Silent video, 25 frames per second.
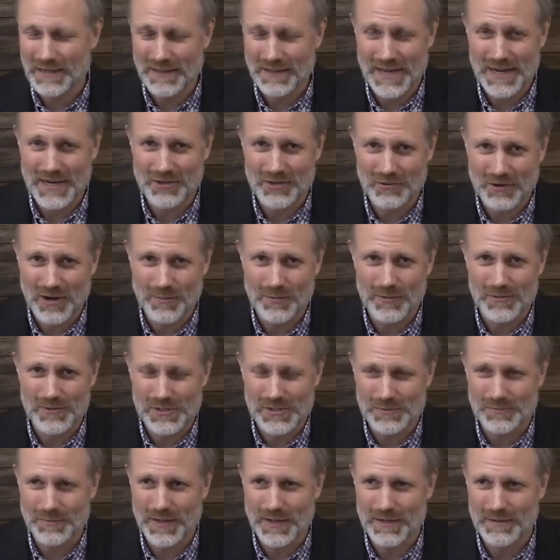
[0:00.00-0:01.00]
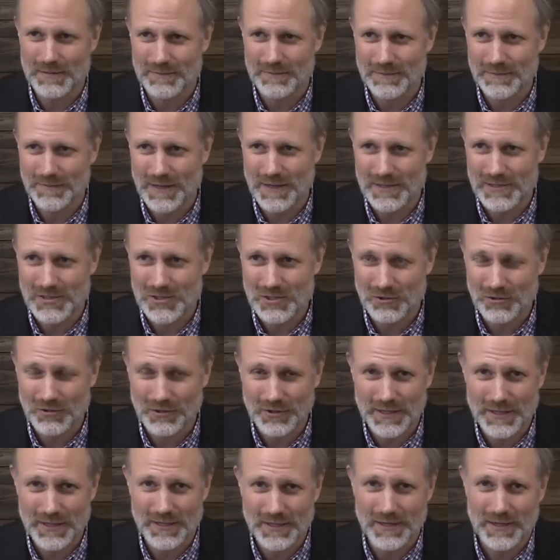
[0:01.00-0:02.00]
a lot of troubles, but but
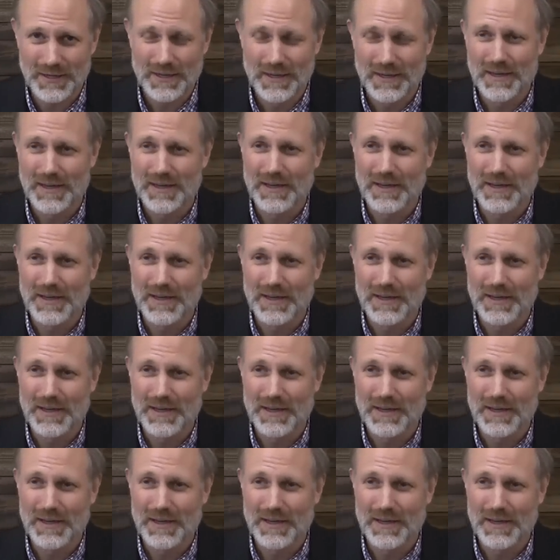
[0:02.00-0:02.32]
certainly